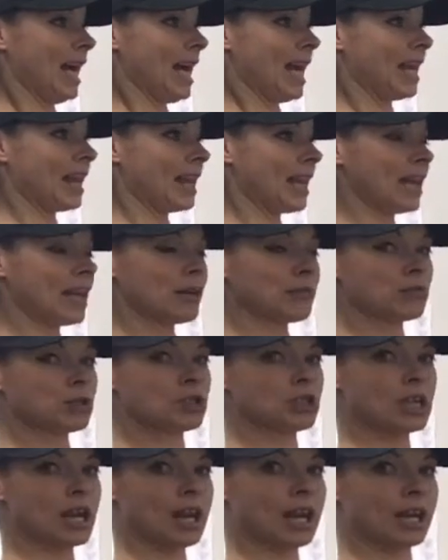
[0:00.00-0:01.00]
and then I'm
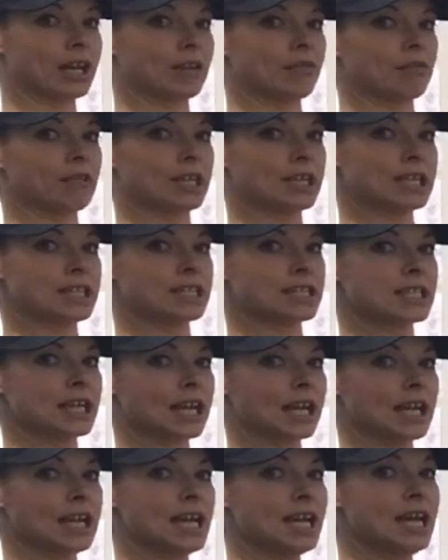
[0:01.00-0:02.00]
gently
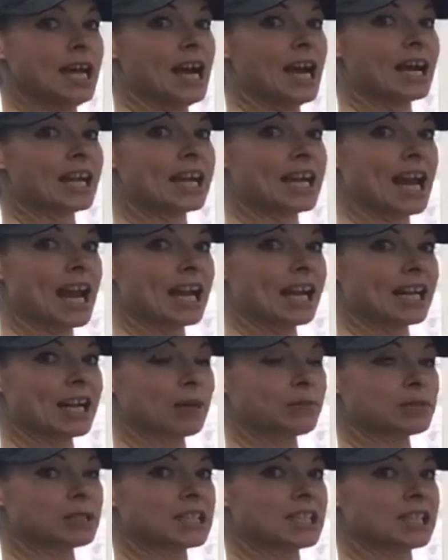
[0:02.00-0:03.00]
releasing. Again, and
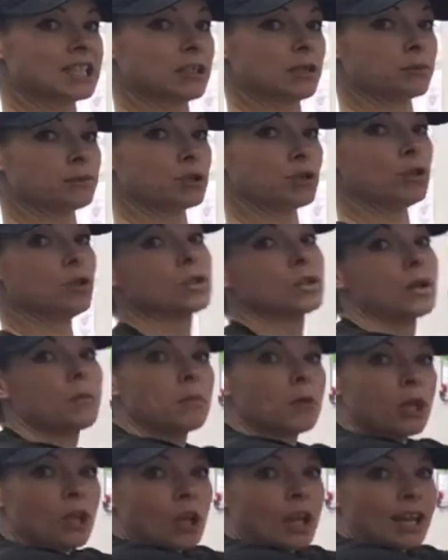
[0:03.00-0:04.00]
I'm sitting up tall, so
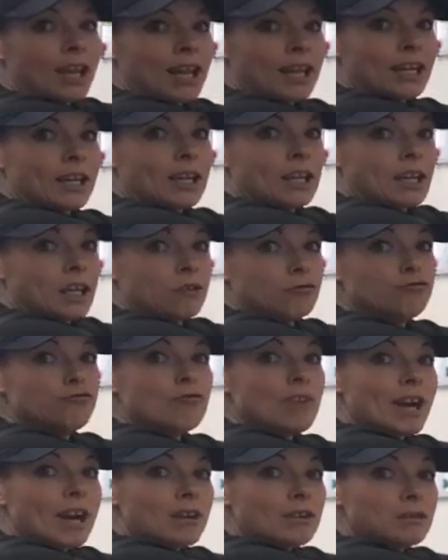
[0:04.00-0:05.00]
I'm not letting it
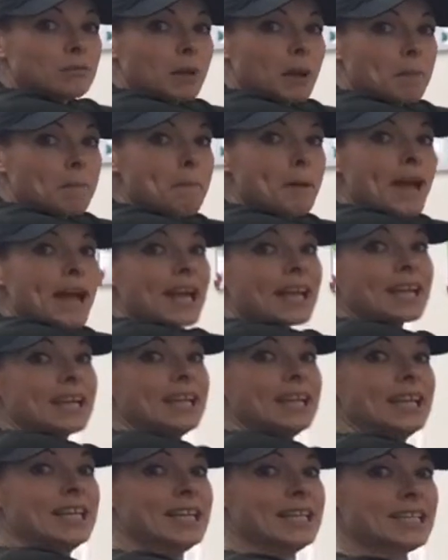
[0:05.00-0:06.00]
round my back.
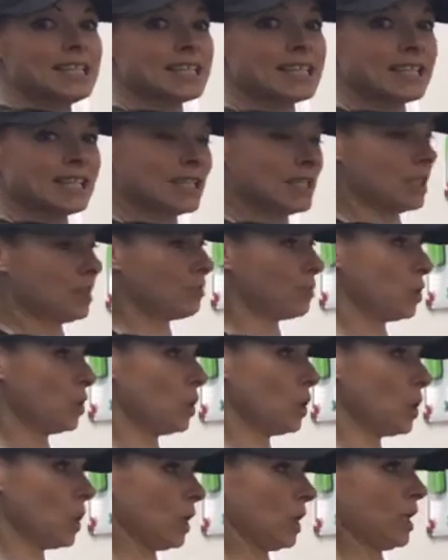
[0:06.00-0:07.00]
Sitting up
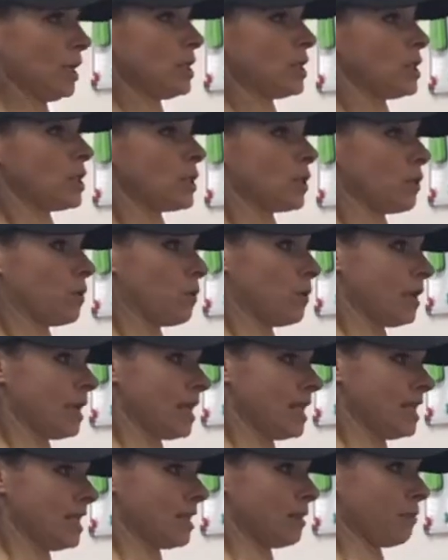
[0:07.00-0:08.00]
tall,
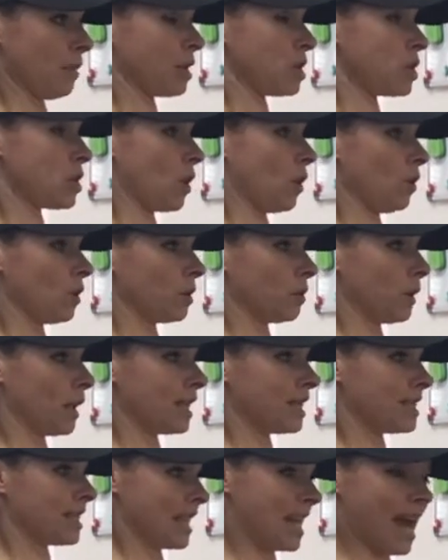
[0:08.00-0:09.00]
squeezing my shoulder
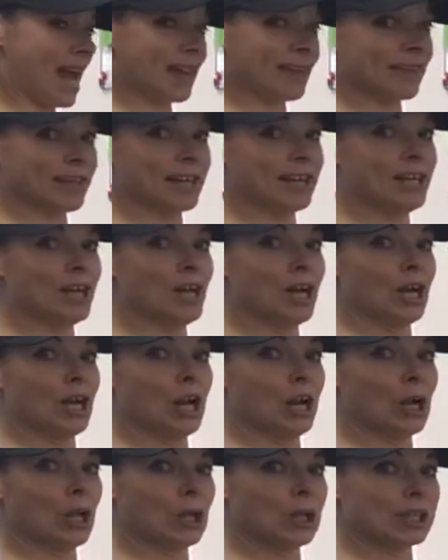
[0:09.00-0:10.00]
blades together,
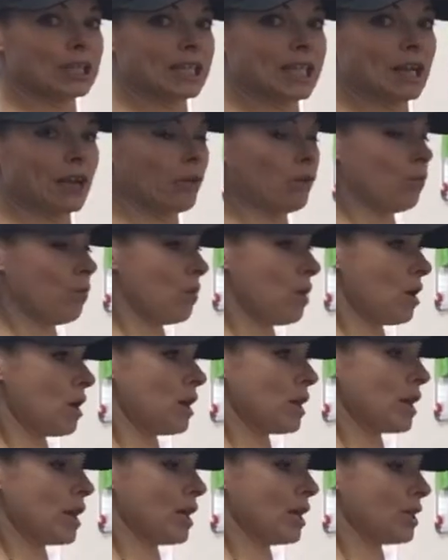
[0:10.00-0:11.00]
hold it,
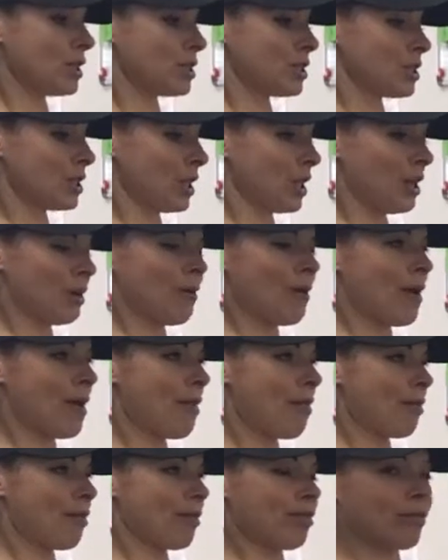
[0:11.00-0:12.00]
1, 2,
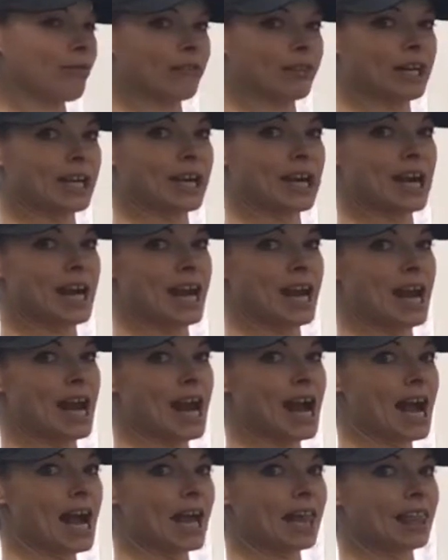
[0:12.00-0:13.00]
3,
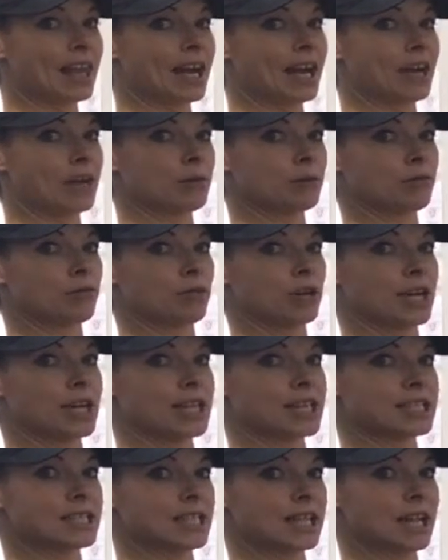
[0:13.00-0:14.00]
and then I'm
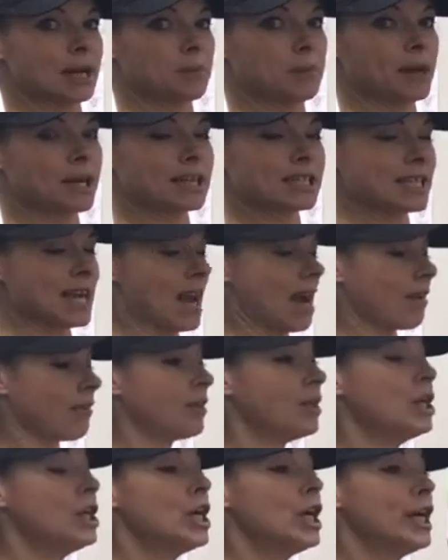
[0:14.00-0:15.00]
releasing it back
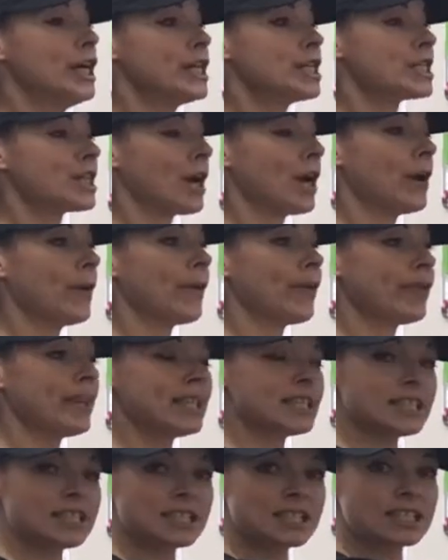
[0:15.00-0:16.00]
down. So
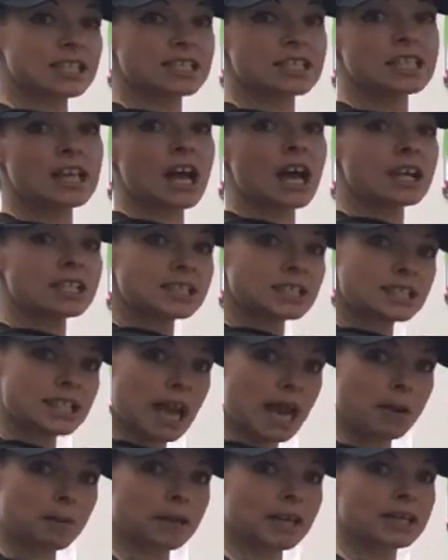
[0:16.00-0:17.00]
this is to start
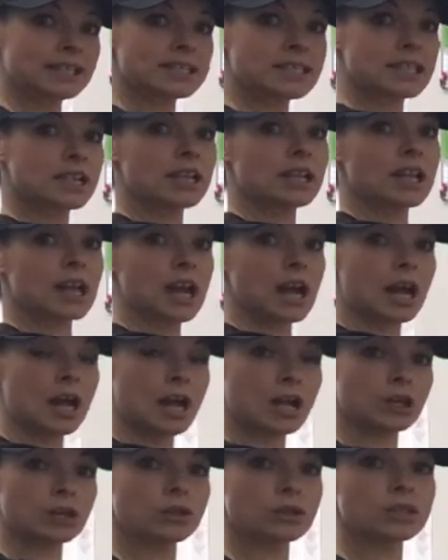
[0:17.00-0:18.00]
stabilizing
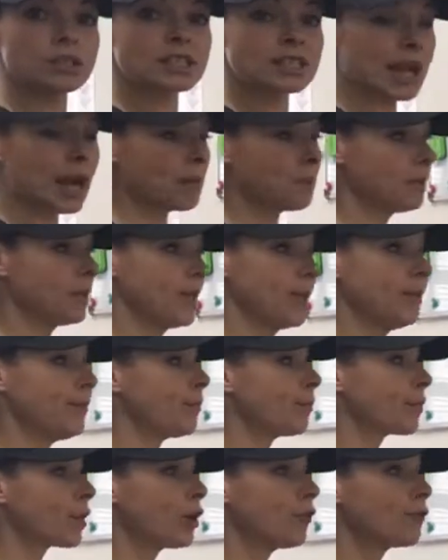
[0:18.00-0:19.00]
your scapula.
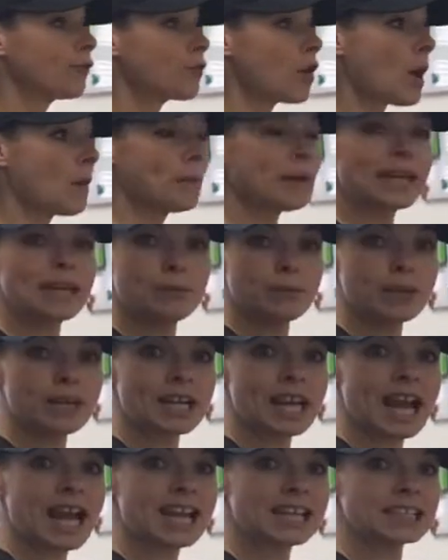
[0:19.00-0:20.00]
From here, we're
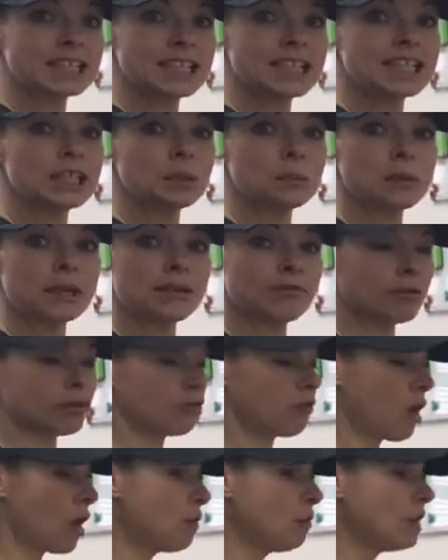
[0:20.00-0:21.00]
going to add a little bit of a
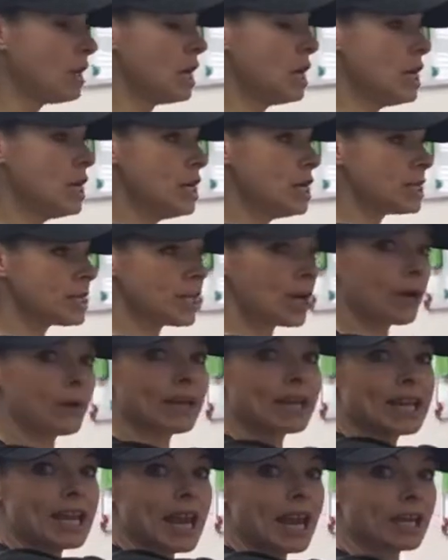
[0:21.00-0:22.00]
row.
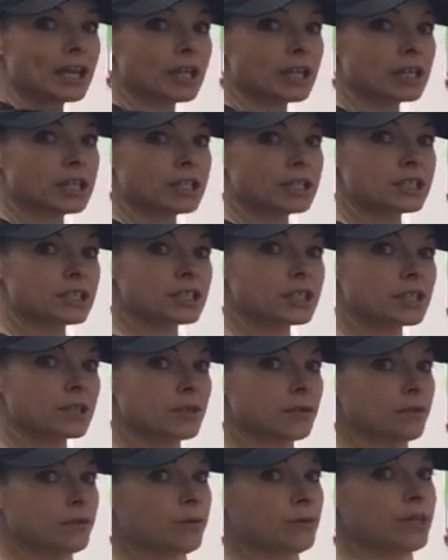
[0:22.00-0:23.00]
So again, you're going to
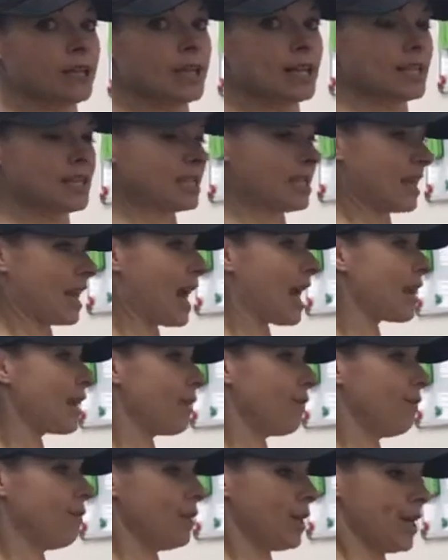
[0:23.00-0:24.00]
squeeze together
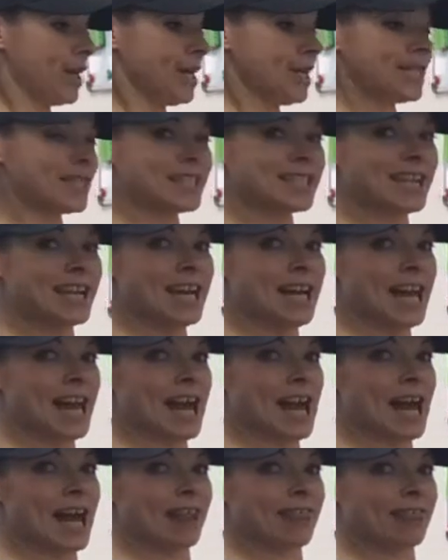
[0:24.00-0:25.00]
first,
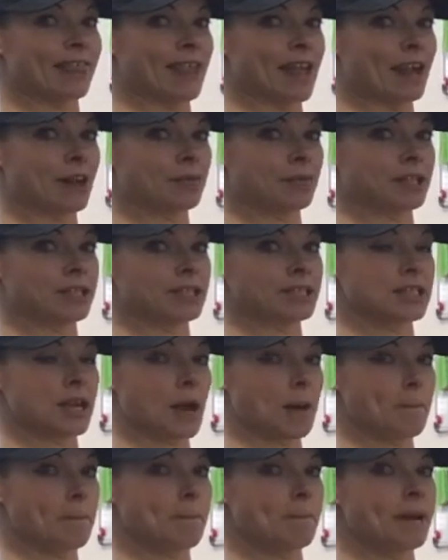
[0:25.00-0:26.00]
and then I'm going to
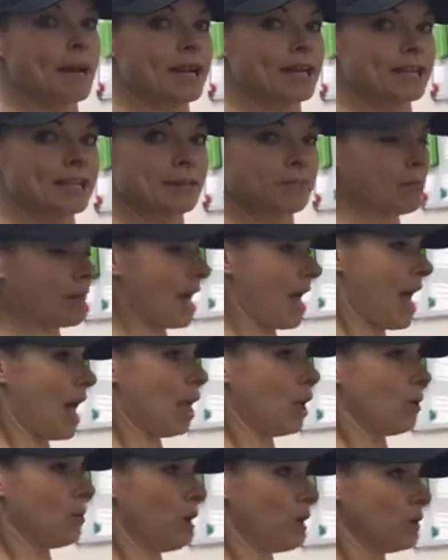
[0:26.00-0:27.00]
start bending my
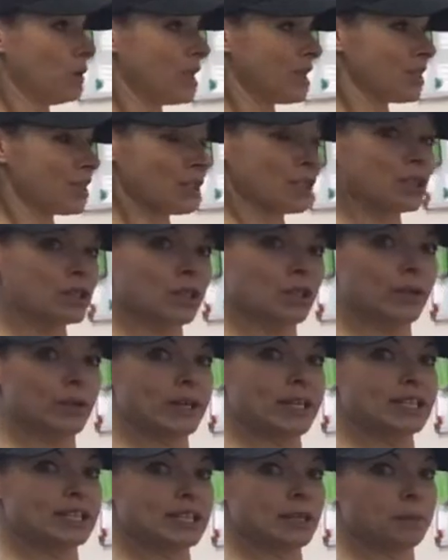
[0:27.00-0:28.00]
elbows and
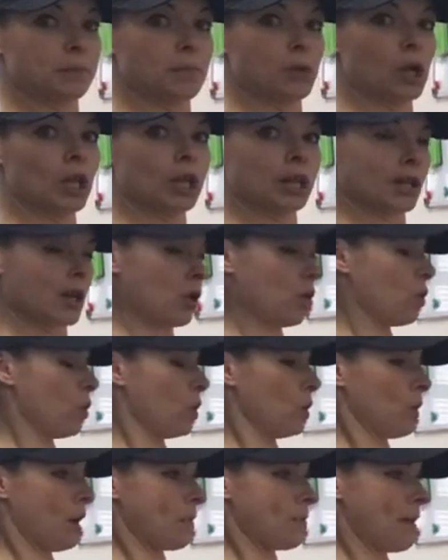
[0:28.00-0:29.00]
squeezing and pulling
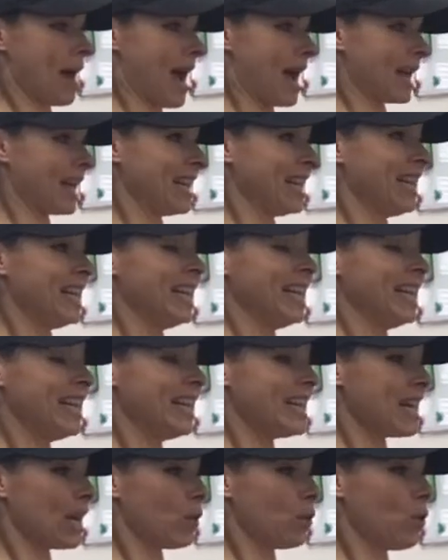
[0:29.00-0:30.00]
all the way back.
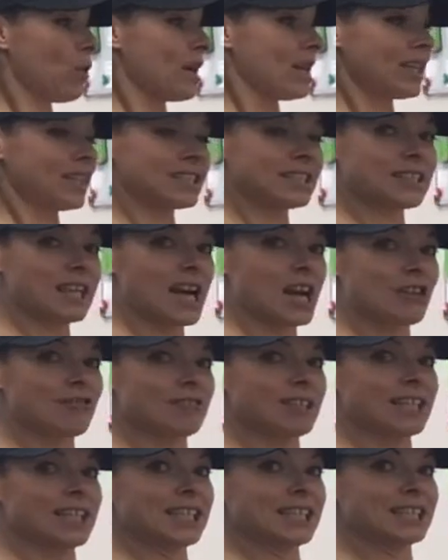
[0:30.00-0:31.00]
Now when I start
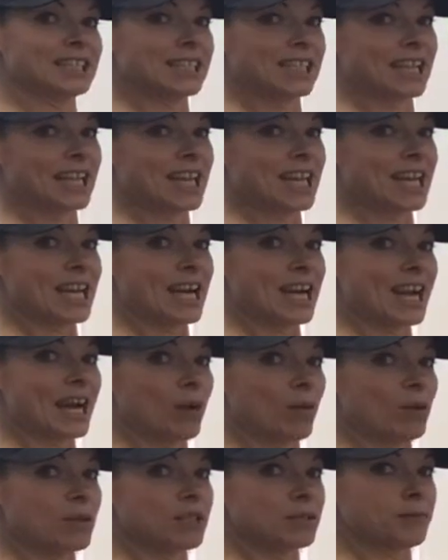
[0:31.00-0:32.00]
releasing here, I
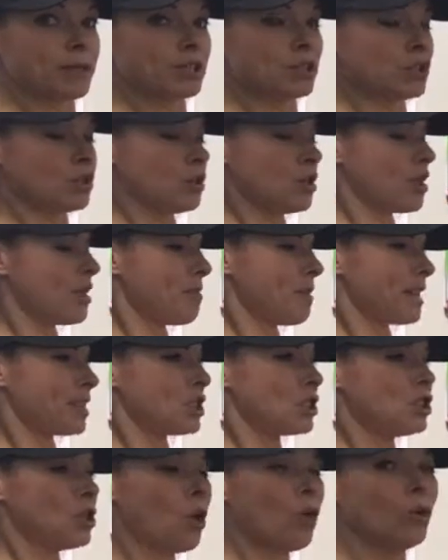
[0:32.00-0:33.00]
want to make sure that my
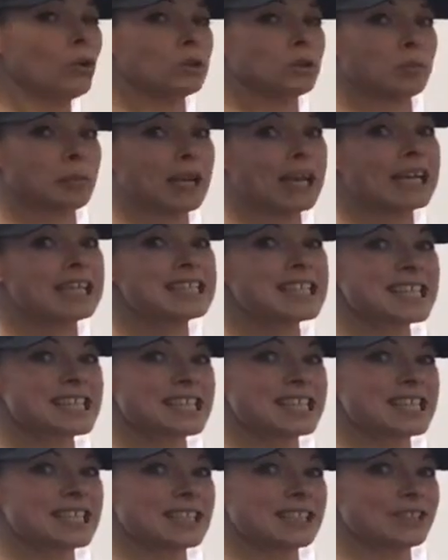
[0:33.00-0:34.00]
shoulder blades are
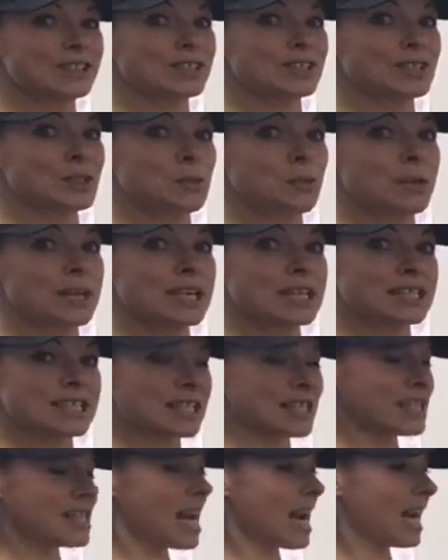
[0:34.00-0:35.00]
still
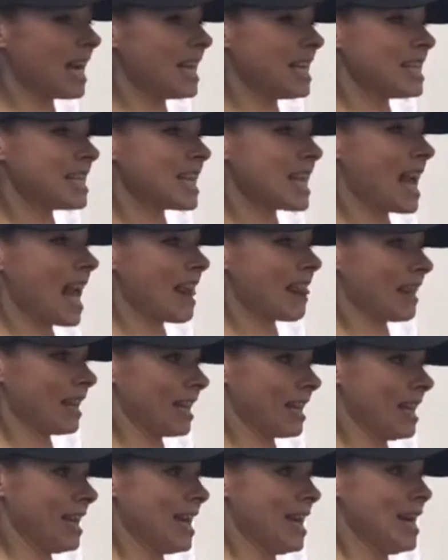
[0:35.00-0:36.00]
squeezing tightly
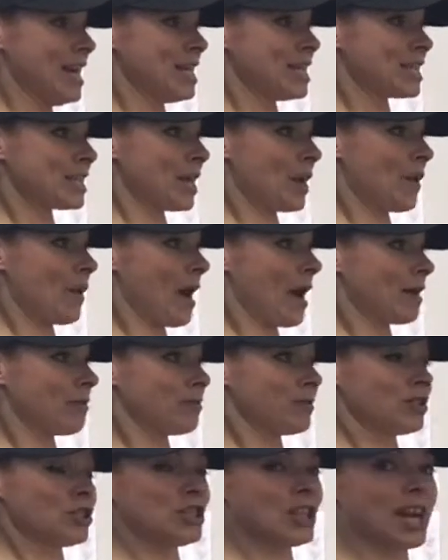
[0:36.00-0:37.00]
together. So
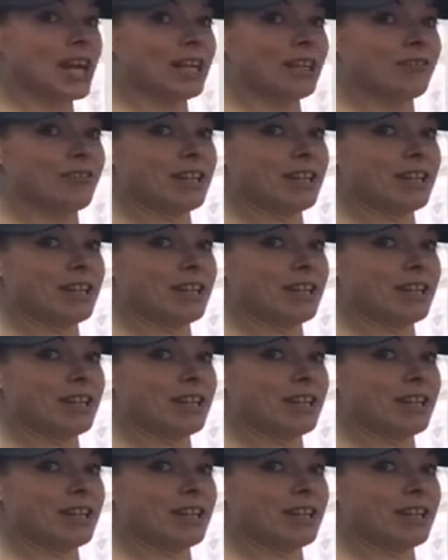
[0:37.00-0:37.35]
I'm gently